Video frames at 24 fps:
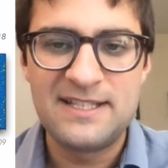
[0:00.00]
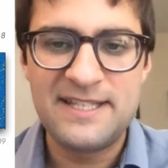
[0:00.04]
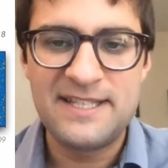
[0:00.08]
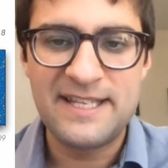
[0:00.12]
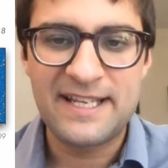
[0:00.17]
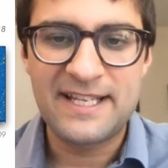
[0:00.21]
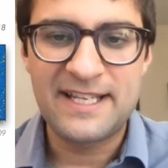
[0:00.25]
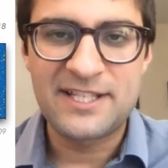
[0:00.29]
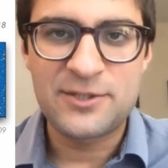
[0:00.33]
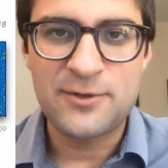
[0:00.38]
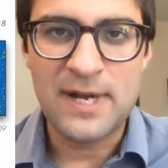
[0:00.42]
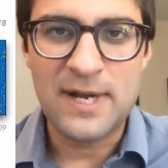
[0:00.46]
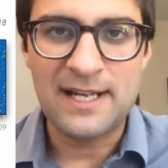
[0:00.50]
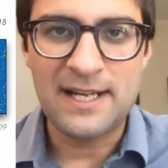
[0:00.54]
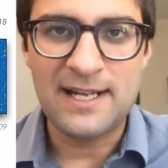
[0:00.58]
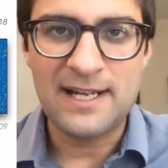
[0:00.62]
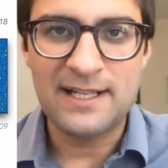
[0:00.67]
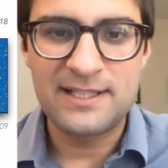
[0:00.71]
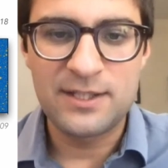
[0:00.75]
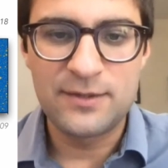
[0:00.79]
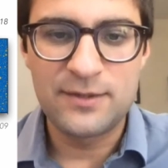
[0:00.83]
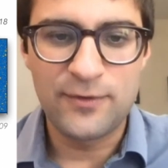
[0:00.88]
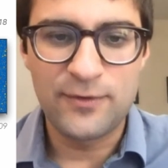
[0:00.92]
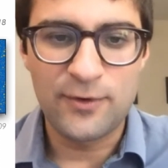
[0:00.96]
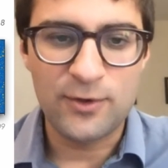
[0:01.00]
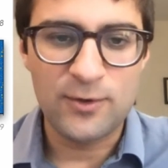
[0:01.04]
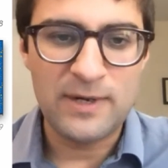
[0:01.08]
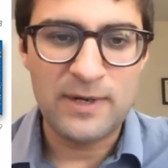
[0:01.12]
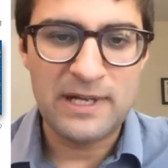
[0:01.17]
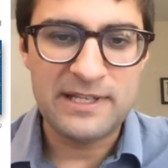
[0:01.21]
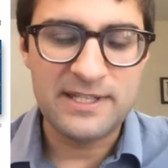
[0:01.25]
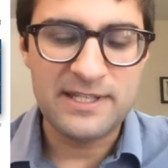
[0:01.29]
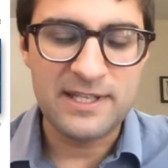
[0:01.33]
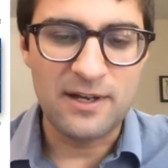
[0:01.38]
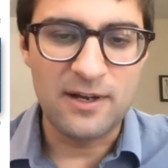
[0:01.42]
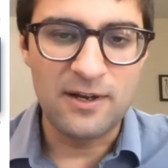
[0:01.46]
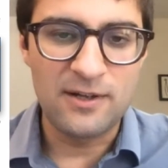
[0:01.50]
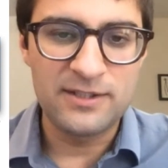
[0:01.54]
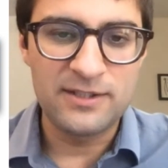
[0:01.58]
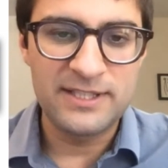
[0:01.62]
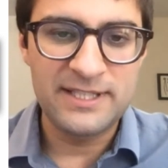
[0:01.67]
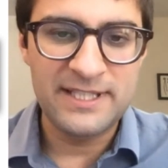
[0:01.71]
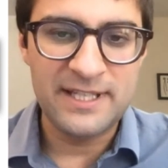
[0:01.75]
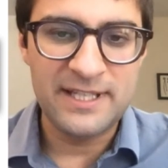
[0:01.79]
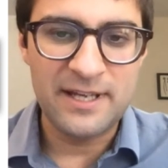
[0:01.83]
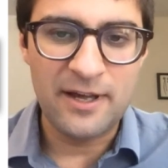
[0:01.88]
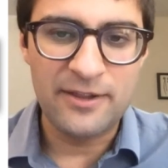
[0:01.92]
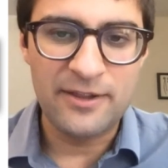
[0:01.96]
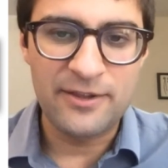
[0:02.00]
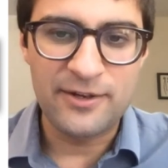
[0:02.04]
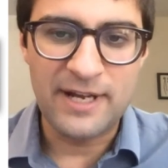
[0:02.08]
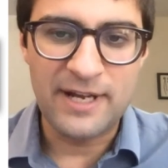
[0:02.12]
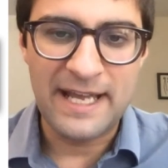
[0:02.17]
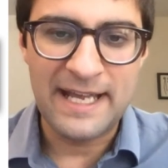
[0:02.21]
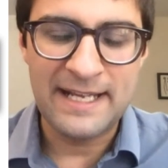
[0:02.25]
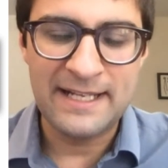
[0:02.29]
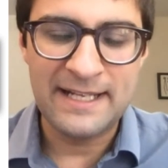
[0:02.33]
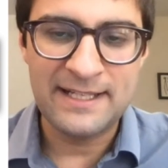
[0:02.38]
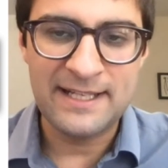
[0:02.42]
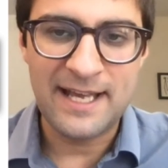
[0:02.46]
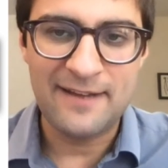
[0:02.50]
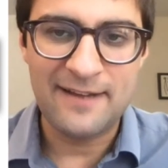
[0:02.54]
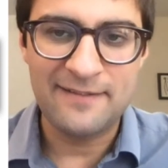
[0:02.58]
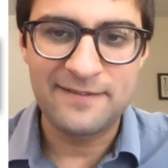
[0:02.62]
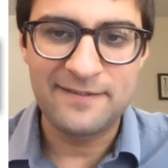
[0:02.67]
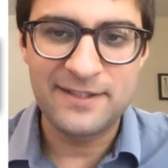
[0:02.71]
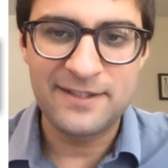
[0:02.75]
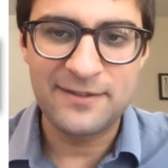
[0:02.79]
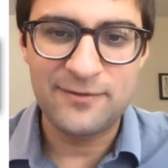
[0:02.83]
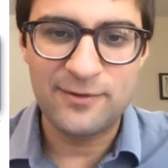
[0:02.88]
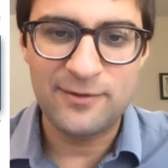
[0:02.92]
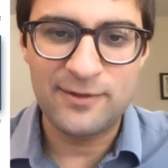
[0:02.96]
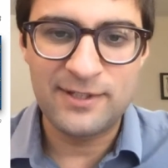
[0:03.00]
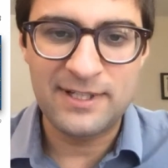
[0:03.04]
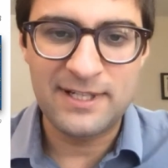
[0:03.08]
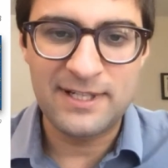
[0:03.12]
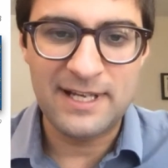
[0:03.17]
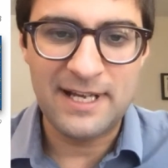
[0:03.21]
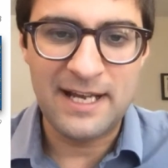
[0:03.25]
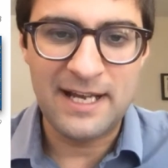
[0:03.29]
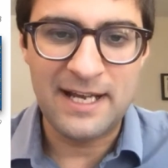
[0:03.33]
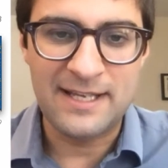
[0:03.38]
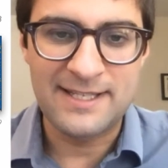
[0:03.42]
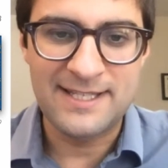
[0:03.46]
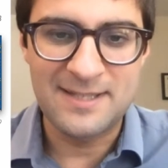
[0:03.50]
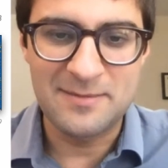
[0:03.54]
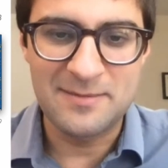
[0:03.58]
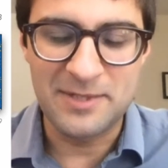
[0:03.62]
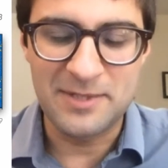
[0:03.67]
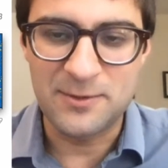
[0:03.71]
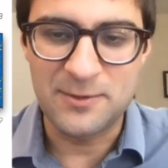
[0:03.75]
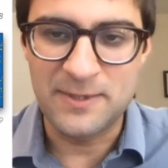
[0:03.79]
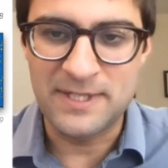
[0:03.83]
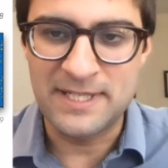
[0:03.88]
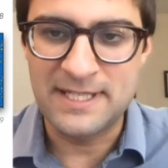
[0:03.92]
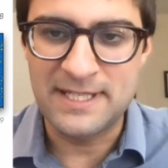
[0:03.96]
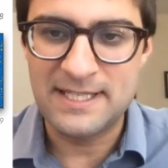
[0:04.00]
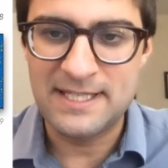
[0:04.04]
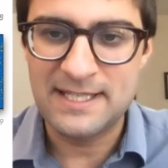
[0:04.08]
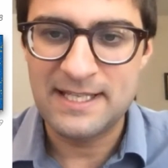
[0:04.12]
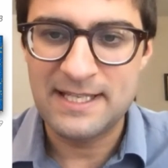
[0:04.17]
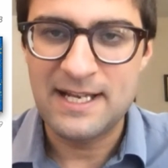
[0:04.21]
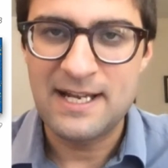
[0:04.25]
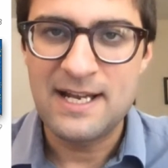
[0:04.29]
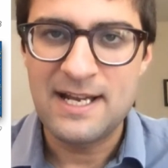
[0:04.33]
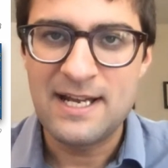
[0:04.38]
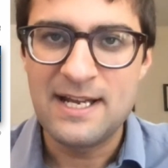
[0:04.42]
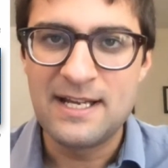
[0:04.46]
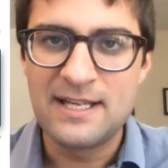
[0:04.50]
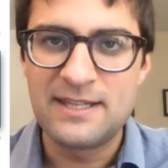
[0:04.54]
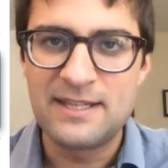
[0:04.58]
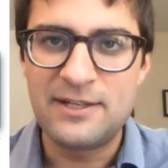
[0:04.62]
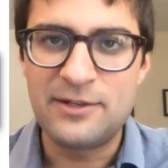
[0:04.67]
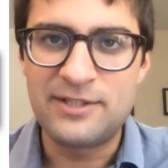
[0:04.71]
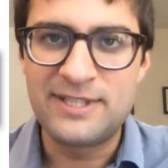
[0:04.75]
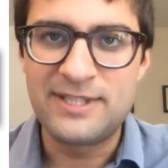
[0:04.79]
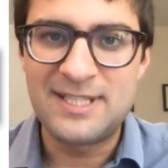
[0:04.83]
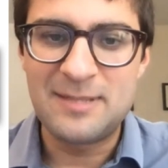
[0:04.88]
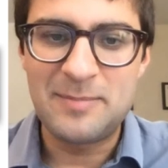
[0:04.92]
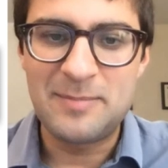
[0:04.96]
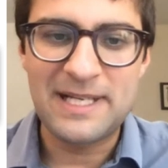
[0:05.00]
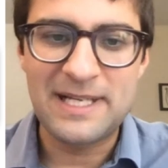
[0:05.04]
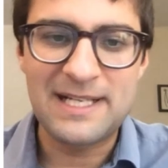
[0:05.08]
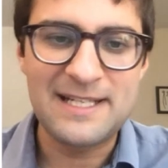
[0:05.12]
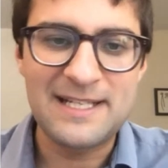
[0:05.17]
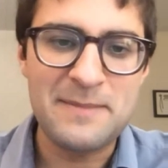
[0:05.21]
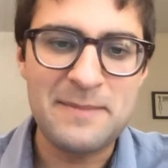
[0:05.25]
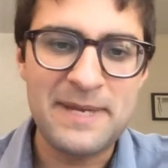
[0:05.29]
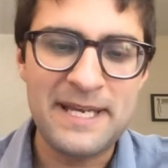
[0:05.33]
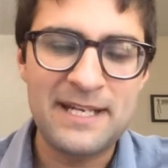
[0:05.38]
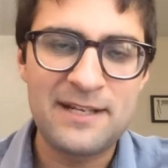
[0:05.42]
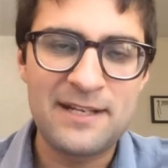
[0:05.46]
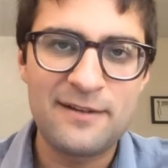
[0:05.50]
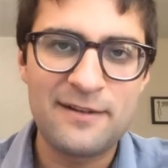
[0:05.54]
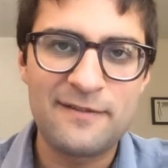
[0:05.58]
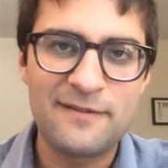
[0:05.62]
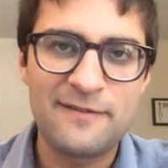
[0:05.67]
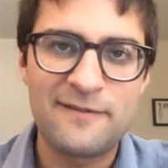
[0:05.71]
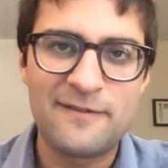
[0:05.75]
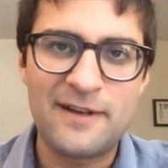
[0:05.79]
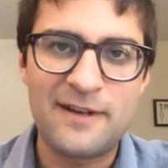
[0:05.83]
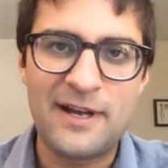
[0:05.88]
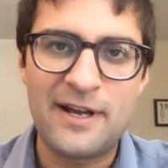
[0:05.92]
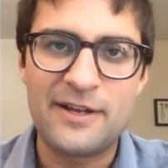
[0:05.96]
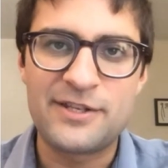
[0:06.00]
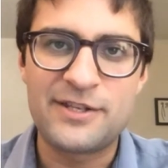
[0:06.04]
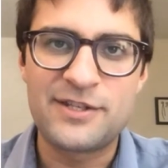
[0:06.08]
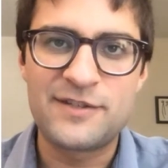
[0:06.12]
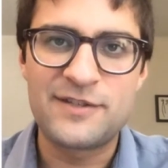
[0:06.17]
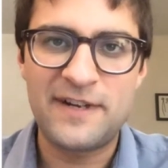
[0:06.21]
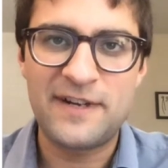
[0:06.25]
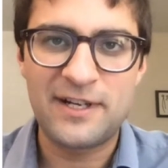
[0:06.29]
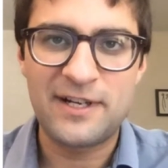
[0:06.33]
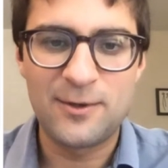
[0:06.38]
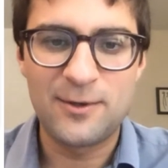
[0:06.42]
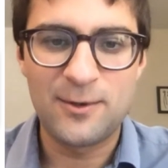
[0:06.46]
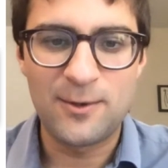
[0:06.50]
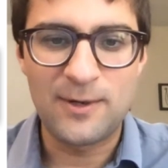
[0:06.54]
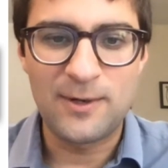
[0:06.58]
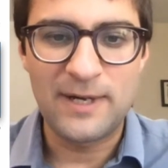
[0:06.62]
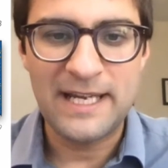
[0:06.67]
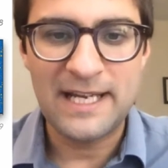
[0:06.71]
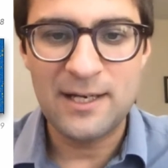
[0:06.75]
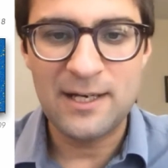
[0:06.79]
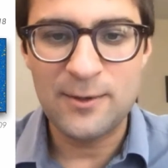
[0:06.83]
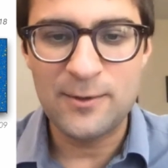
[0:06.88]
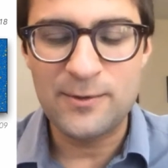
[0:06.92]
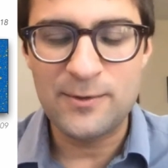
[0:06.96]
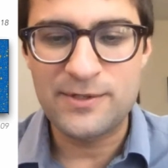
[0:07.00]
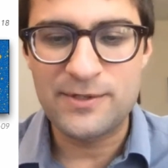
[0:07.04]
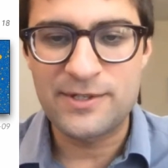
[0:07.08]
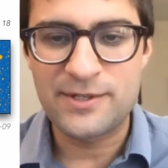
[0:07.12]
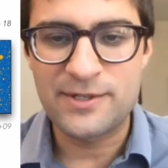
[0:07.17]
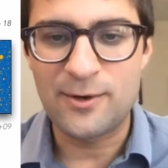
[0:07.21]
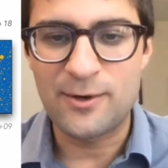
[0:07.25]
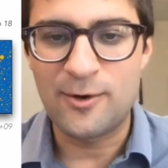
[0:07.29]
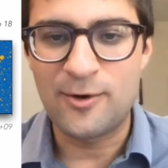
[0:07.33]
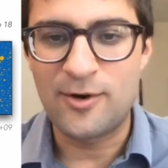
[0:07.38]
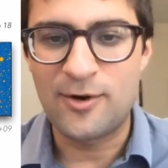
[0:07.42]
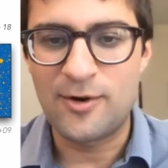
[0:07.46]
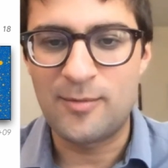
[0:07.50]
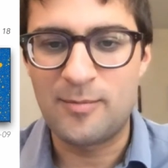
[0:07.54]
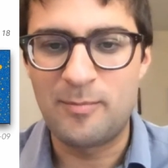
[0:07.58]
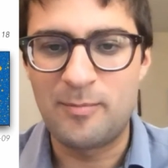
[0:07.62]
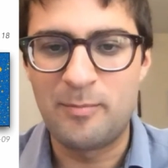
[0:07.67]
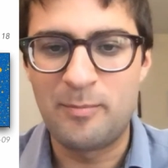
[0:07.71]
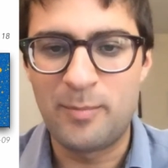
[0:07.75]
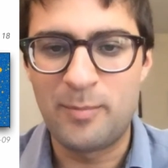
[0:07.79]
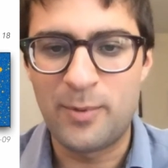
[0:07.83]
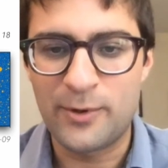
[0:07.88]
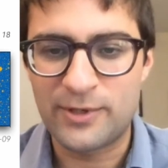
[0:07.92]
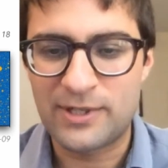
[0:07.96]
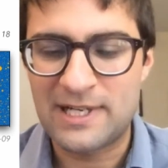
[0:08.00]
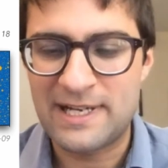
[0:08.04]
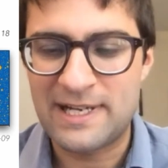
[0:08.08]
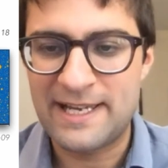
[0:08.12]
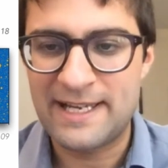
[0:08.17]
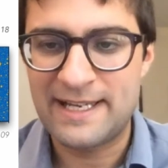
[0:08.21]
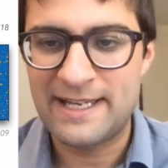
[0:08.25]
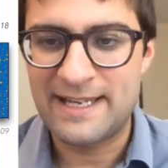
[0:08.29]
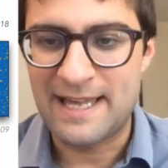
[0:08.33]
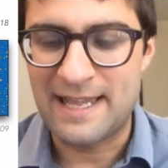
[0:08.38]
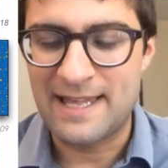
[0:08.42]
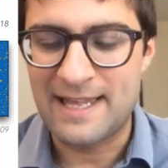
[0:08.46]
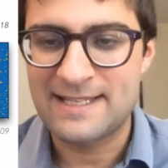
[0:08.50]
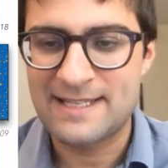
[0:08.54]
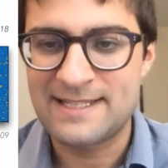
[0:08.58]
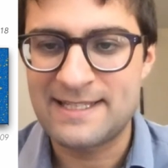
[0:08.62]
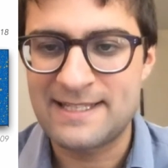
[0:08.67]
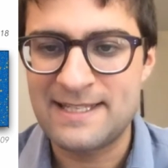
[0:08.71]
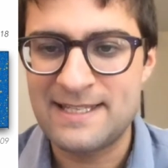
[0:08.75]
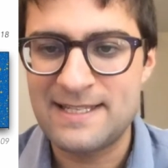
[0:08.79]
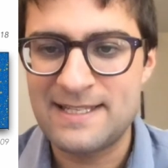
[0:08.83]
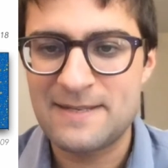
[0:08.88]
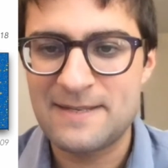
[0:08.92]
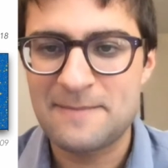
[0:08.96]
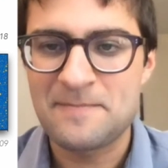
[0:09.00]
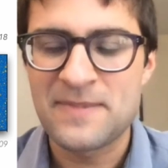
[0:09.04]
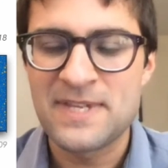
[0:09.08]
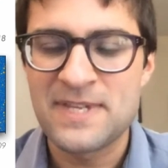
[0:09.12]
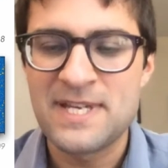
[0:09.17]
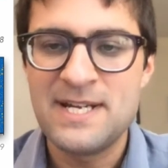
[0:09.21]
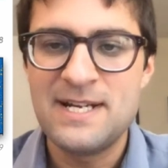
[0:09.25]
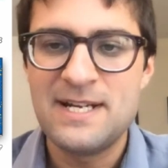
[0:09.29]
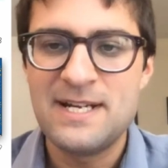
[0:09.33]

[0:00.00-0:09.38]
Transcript: the extragalactic foregrounds, on the other hand, have different symmetries. They're typically made of spherical halos or point-like galaxies.